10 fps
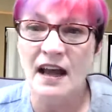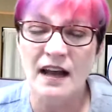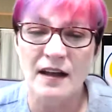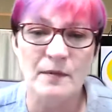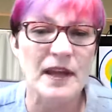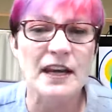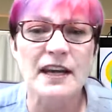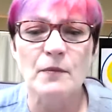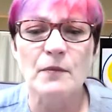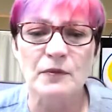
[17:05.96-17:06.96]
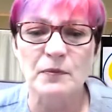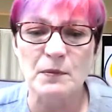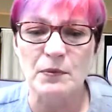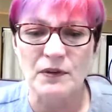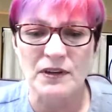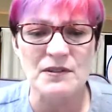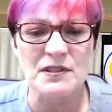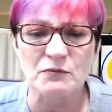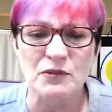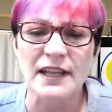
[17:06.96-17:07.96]
and a number of people. It was
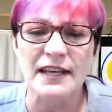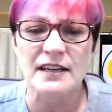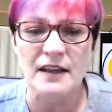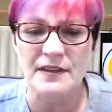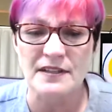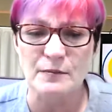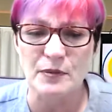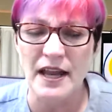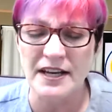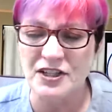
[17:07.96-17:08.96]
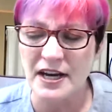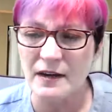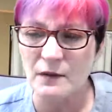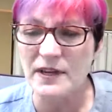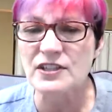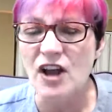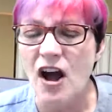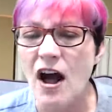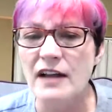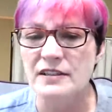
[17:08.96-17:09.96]
related on the supply chain, and we
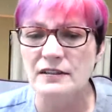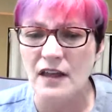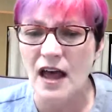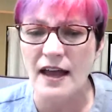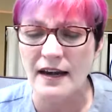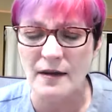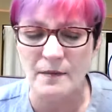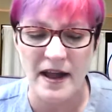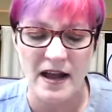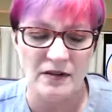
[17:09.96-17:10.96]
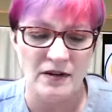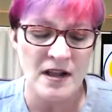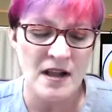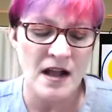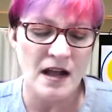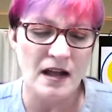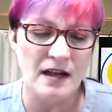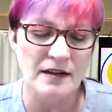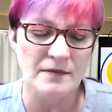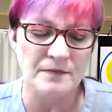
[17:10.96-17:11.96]
talked a lot about
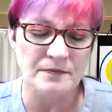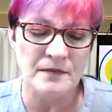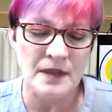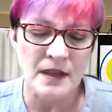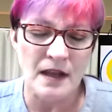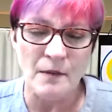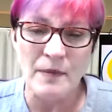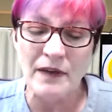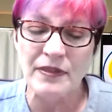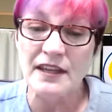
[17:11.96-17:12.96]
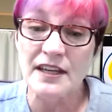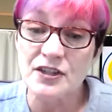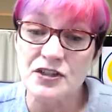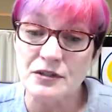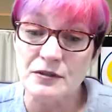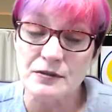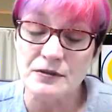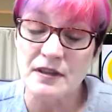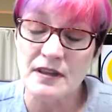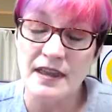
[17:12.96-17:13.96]
the
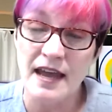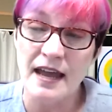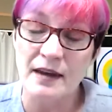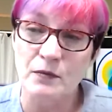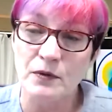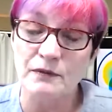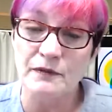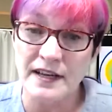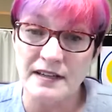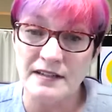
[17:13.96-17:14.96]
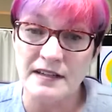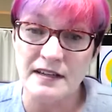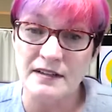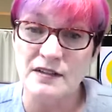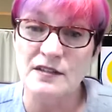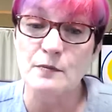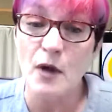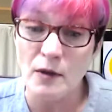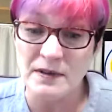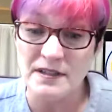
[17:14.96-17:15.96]
issues that were facing
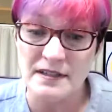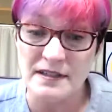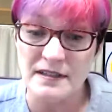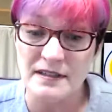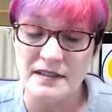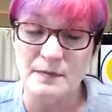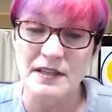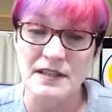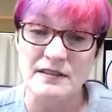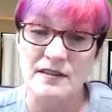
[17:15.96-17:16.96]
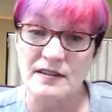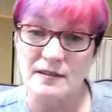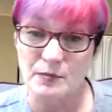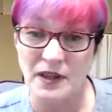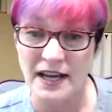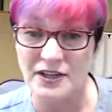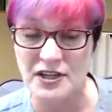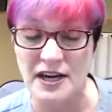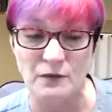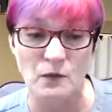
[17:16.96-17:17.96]
small businesses because of the supply
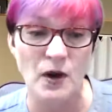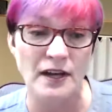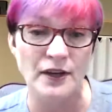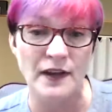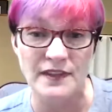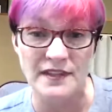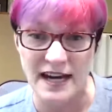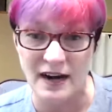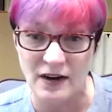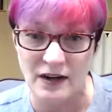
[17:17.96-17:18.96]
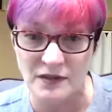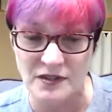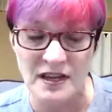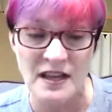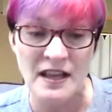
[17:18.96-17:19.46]
chain. One, you had the tariffs,